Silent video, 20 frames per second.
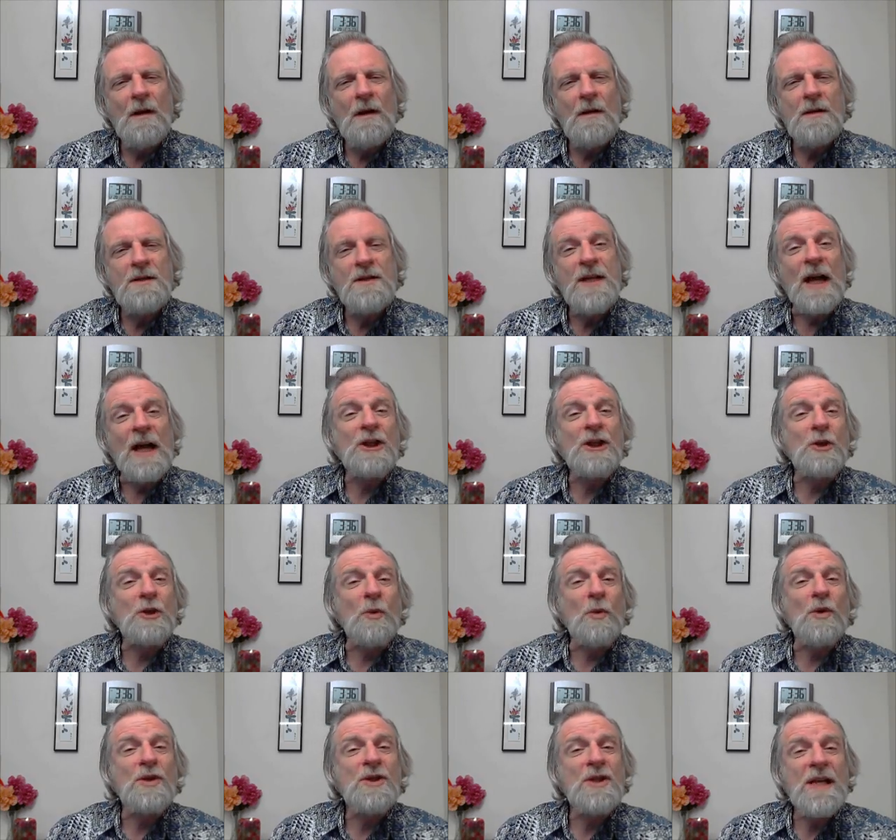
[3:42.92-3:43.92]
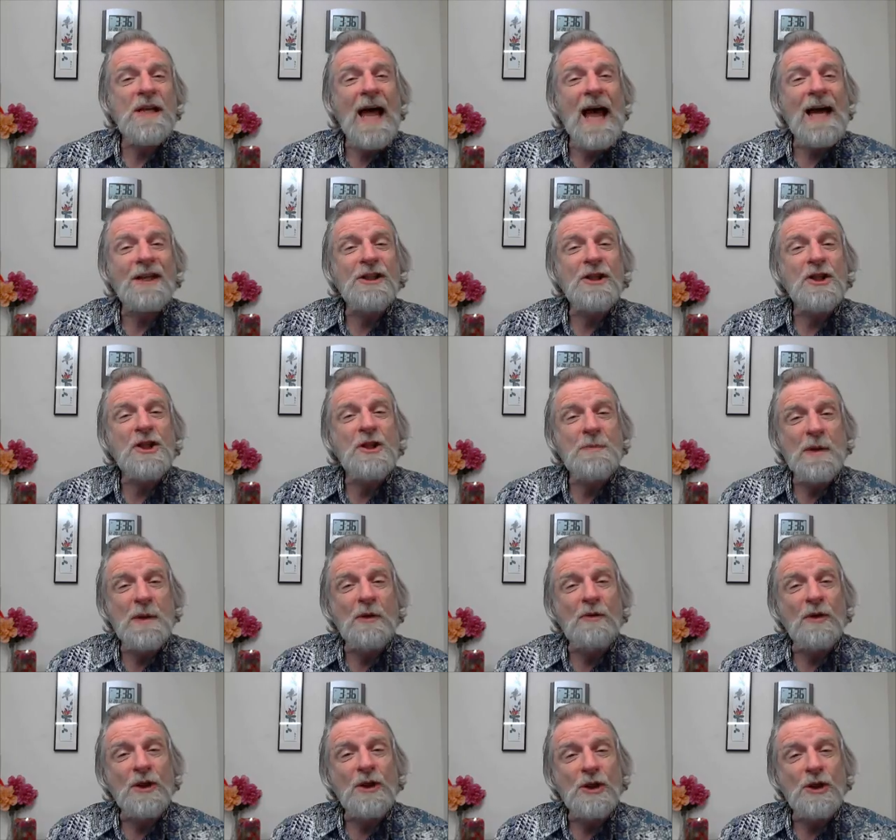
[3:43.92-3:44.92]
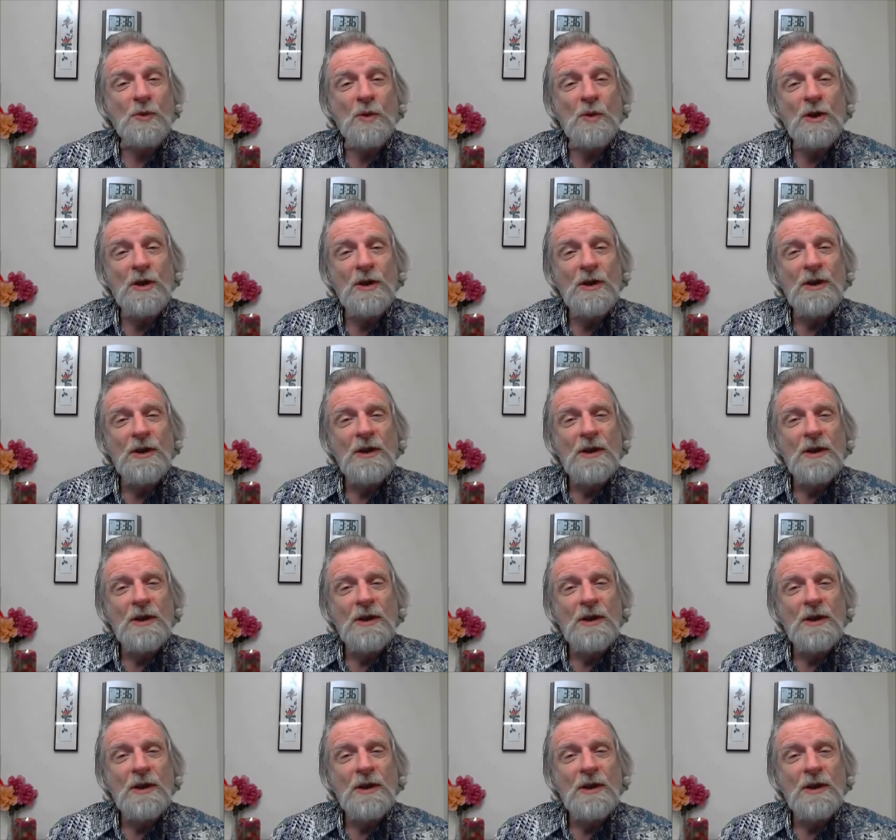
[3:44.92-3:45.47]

sexual slash spiritual,